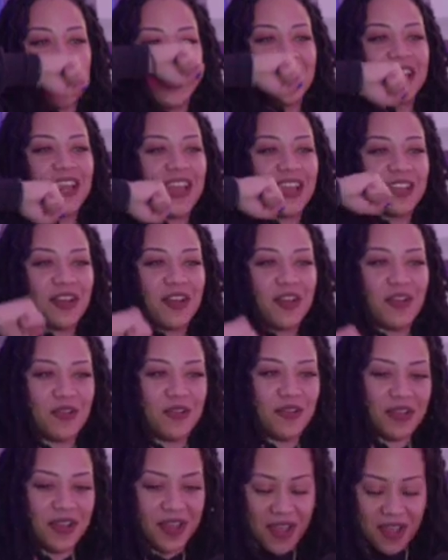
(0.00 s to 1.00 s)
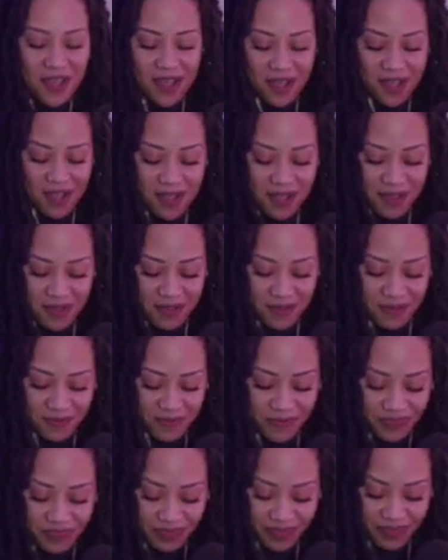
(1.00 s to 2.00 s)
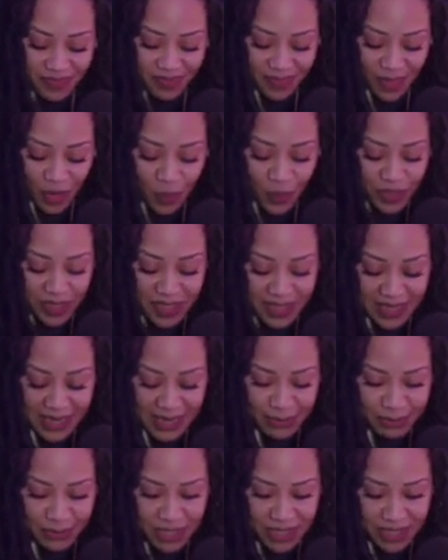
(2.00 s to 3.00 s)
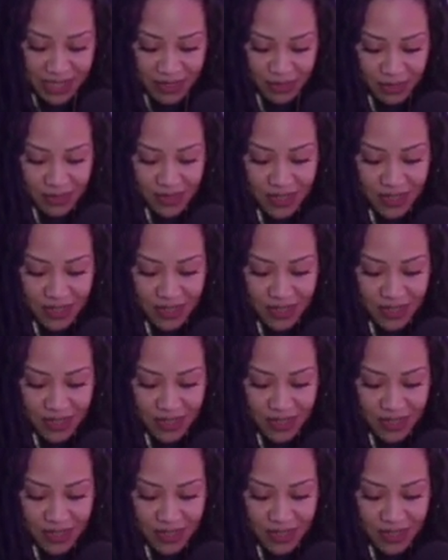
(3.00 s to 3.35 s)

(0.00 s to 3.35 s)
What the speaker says: ain't no what's name shield.